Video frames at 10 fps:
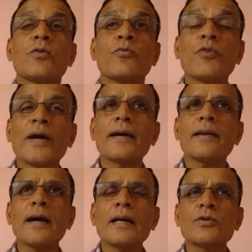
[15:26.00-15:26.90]
Where
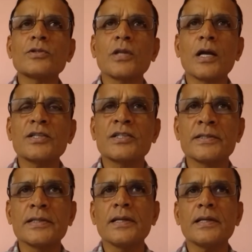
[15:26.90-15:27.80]
I was not
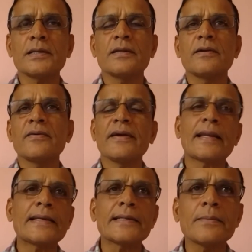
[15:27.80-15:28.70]
sizzled, where
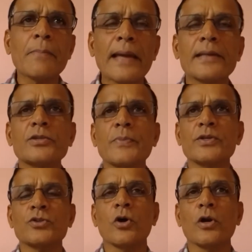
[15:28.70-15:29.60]
I didn't balance my
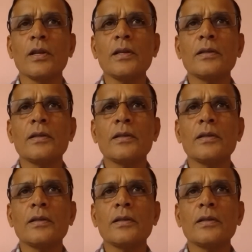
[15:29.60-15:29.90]
soil,